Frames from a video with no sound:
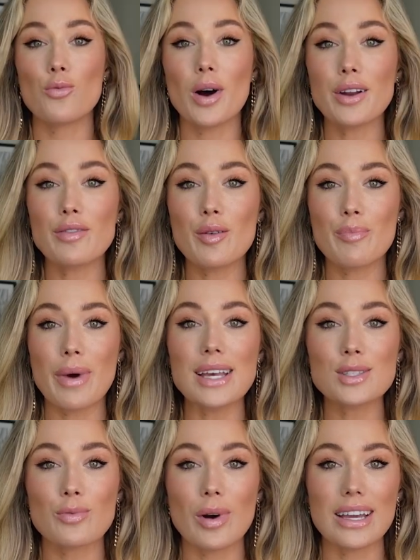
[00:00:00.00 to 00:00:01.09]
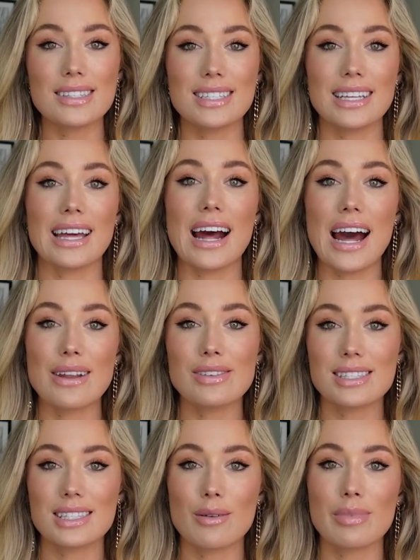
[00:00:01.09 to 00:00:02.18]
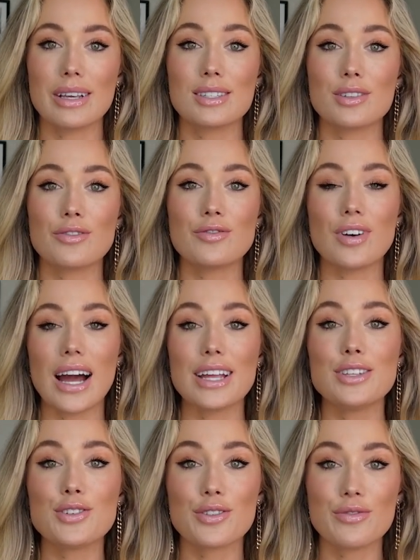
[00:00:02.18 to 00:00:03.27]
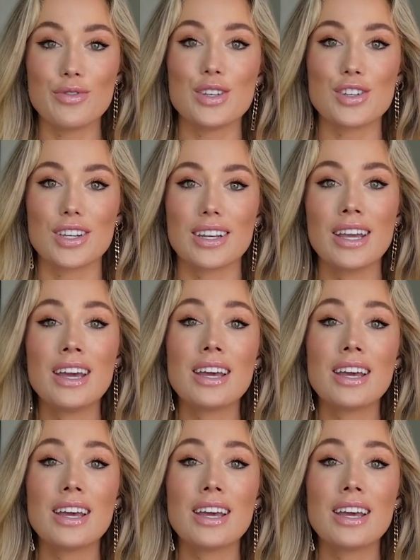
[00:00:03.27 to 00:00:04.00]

One of the best ways to get out of a slump is to find your vision.